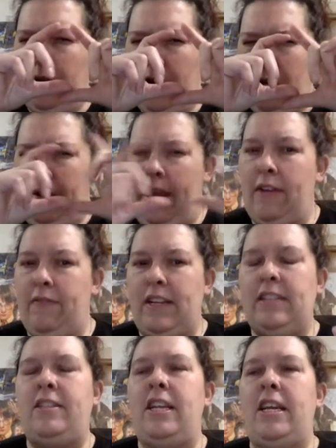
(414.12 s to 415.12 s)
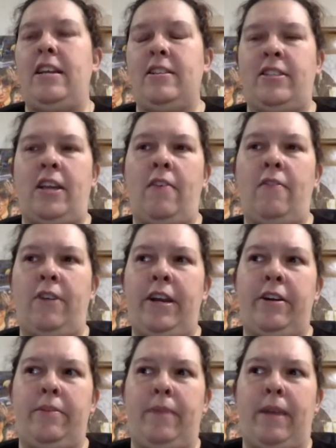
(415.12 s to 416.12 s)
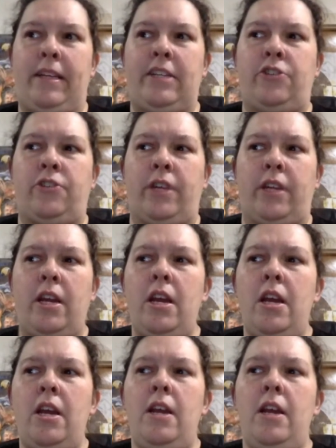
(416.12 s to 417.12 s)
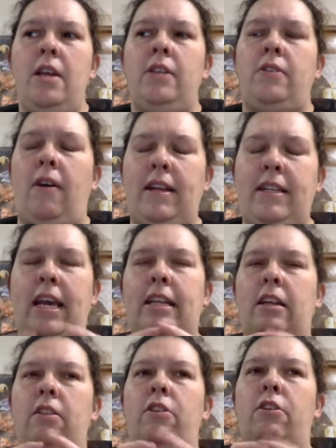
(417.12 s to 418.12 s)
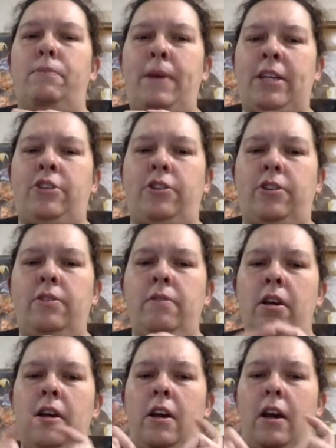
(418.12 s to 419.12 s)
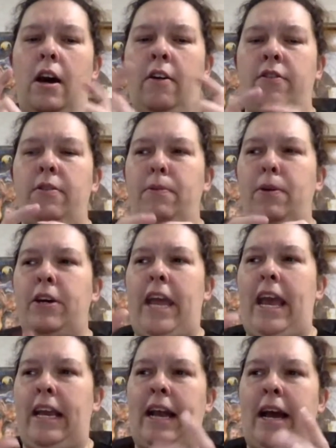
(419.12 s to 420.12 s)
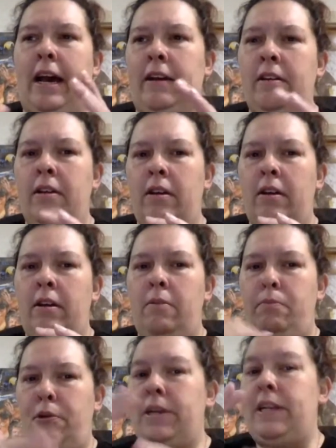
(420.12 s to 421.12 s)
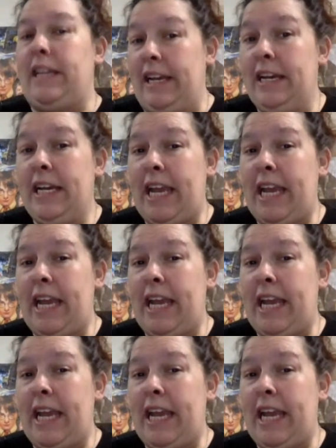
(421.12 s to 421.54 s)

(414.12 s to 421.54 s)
we have Destiny to Discover here in my district. So I take the little picture of the book and I put it in